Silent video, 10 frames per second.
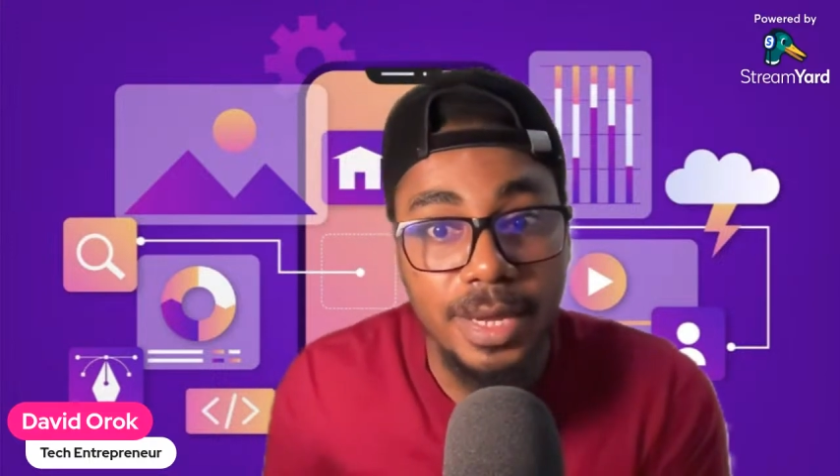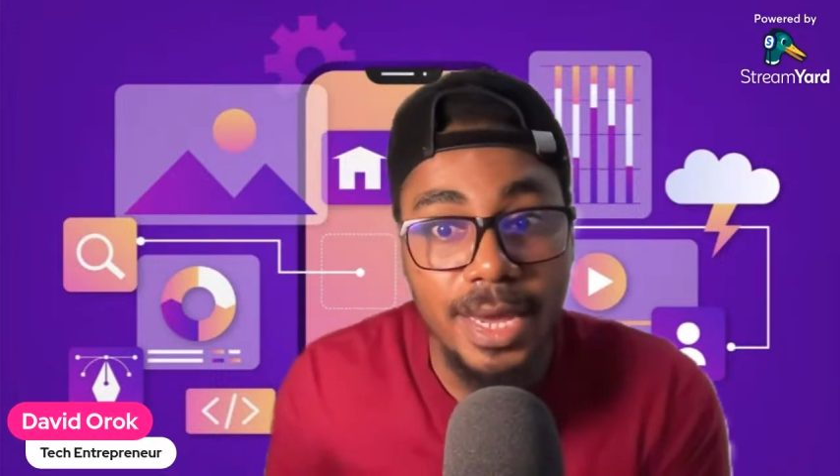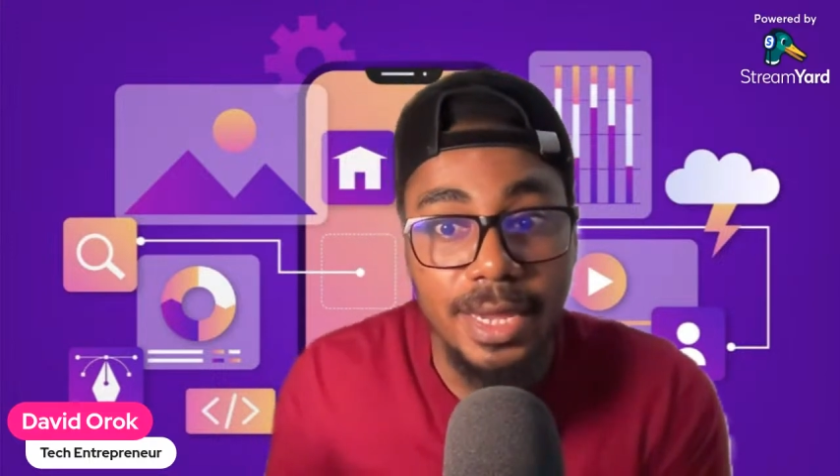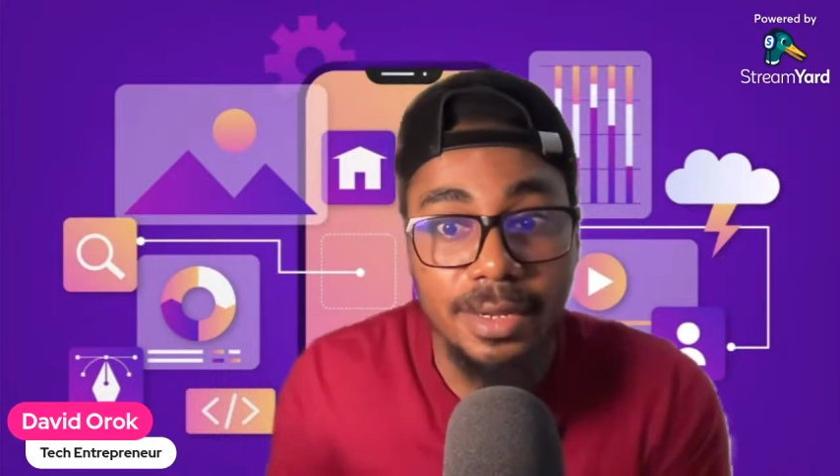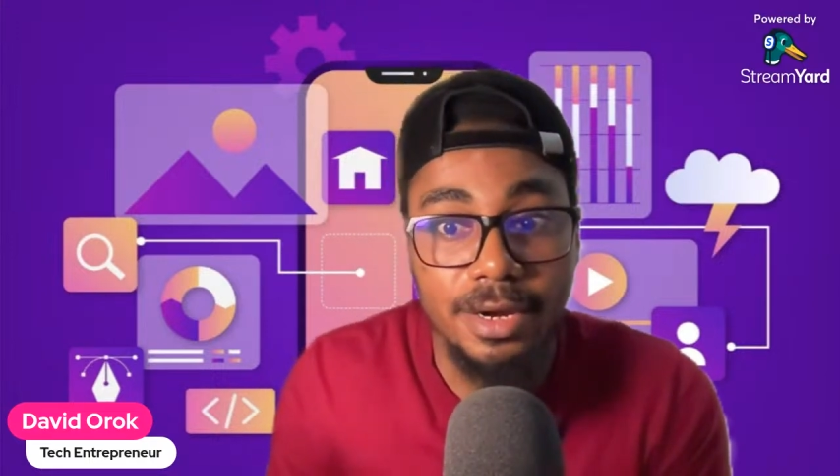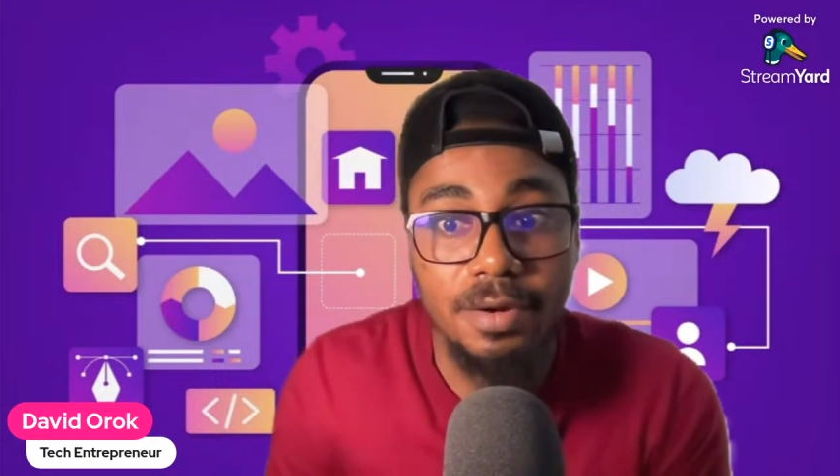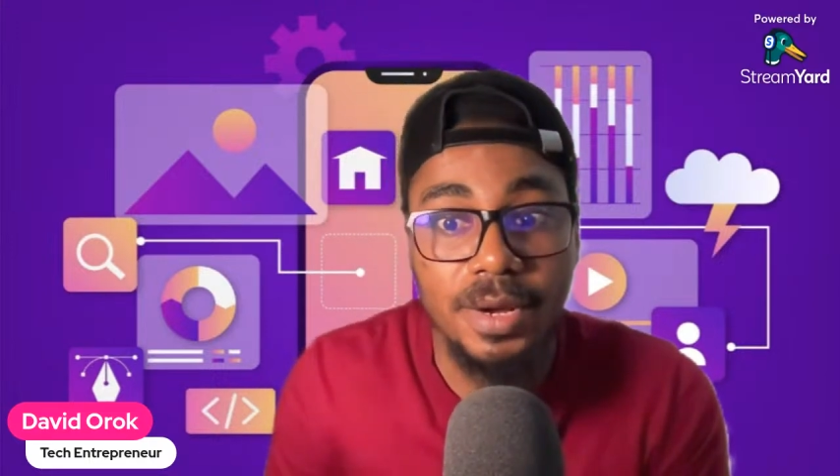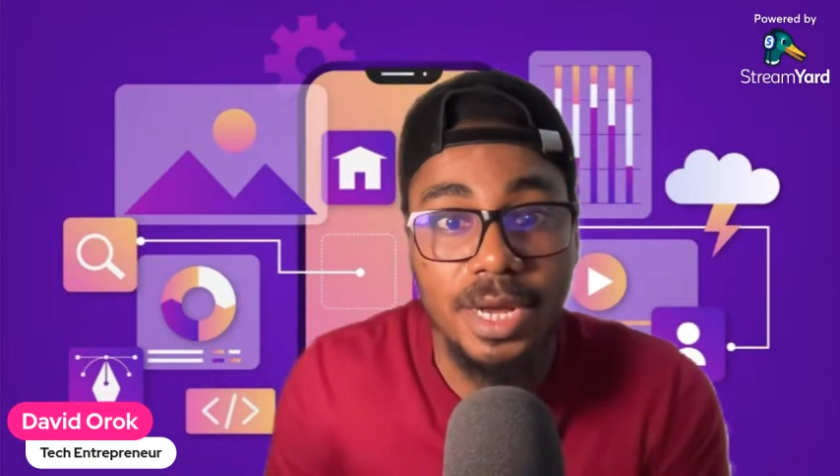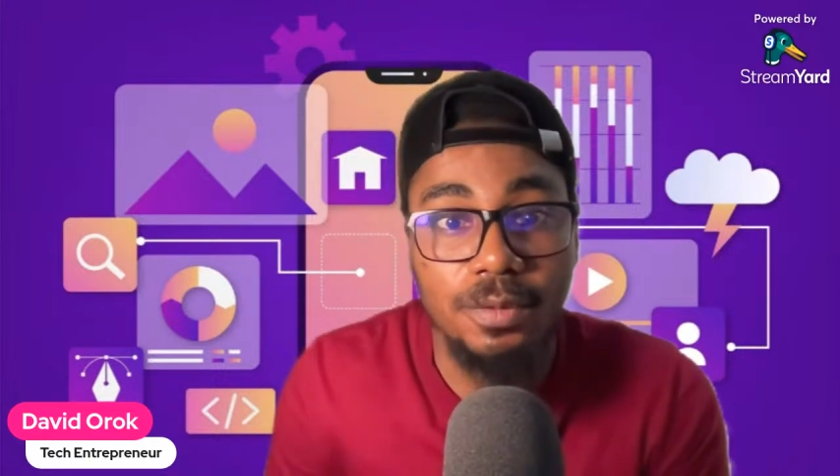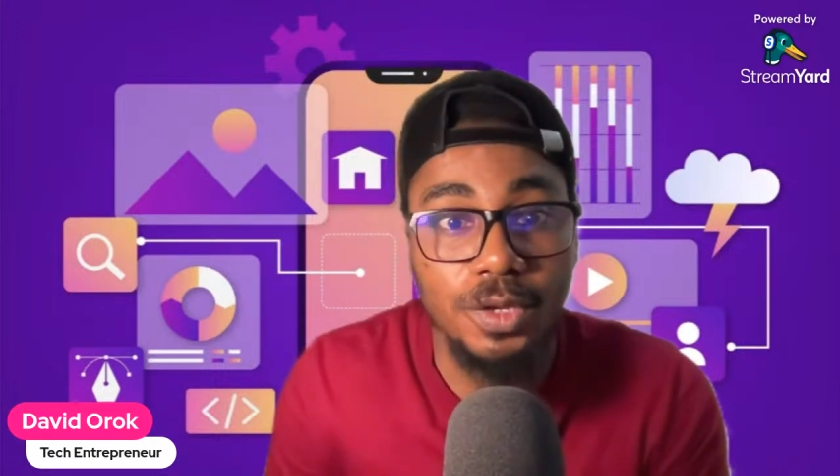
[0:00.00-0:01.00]
and
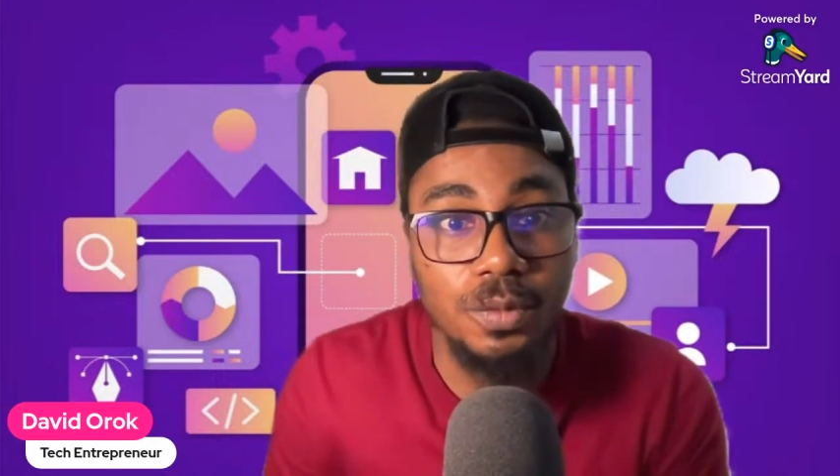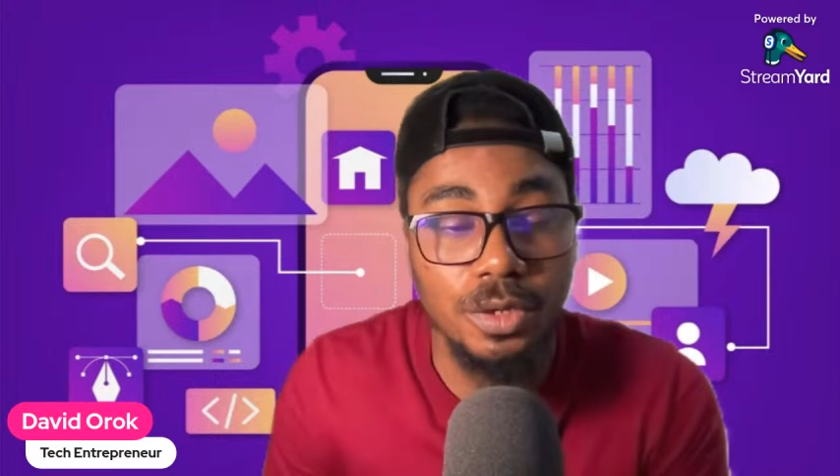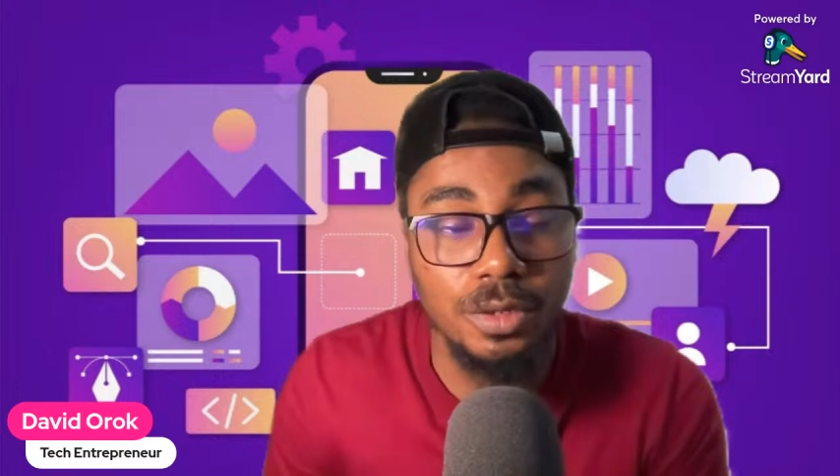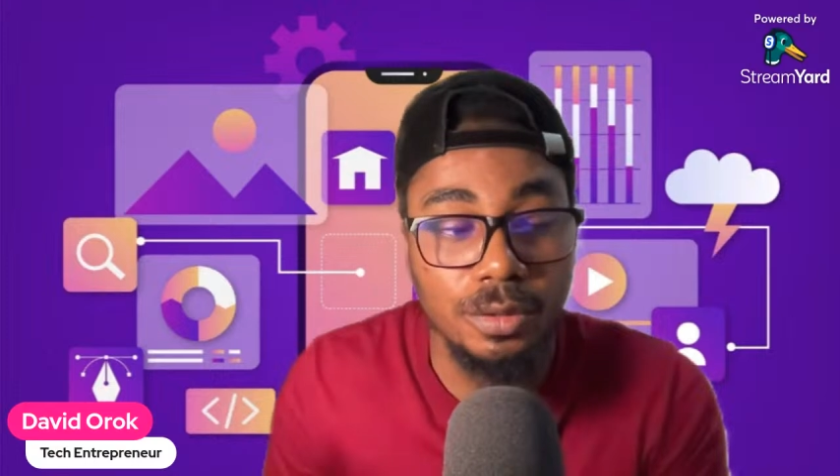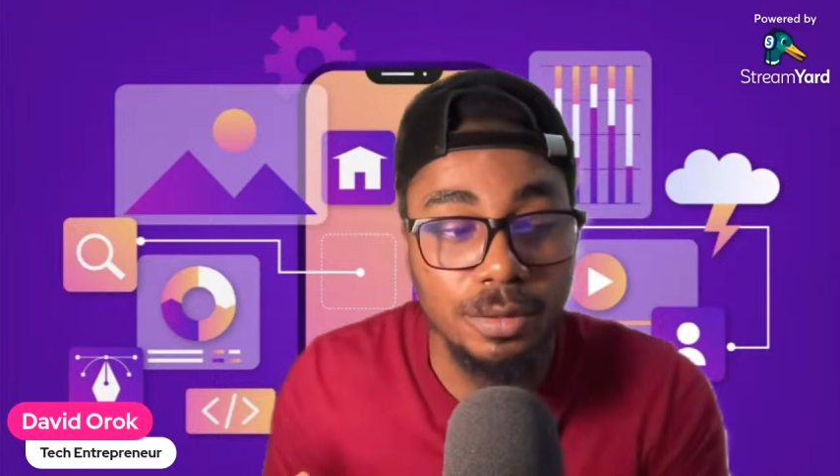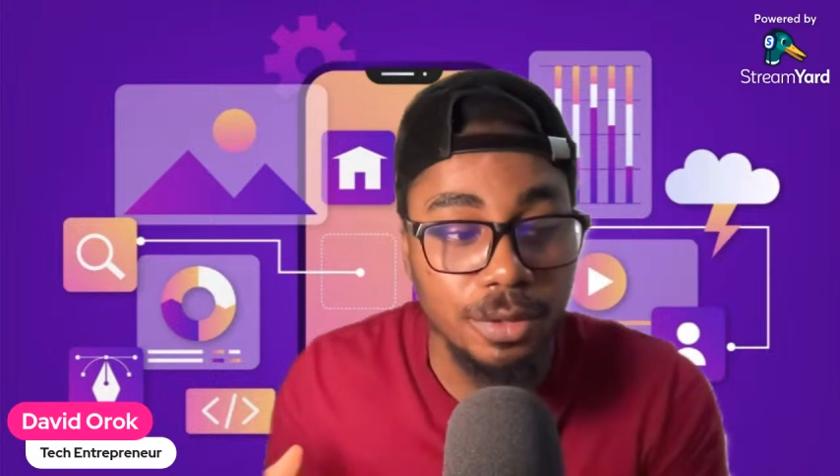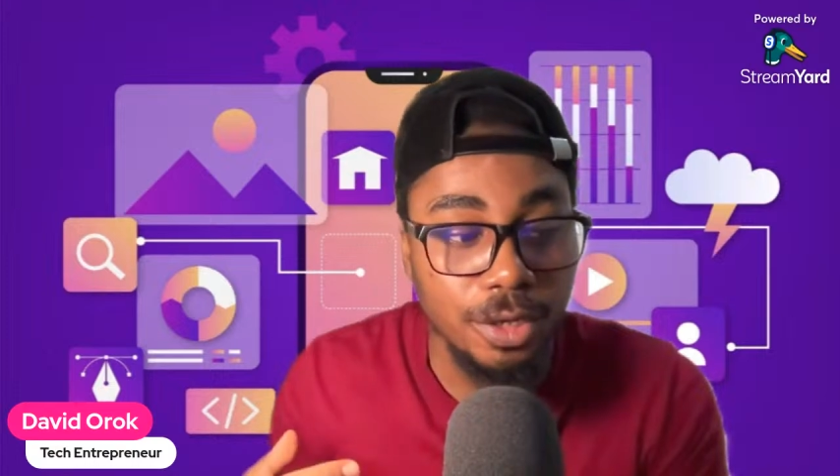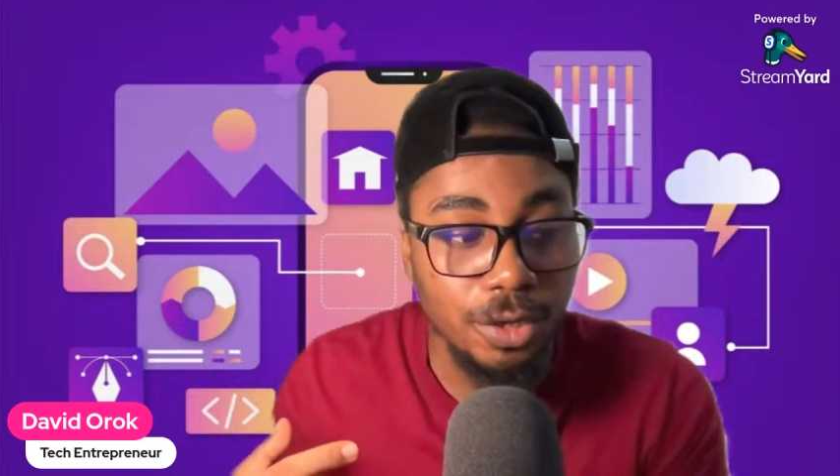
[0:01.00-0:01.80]
thereby we will,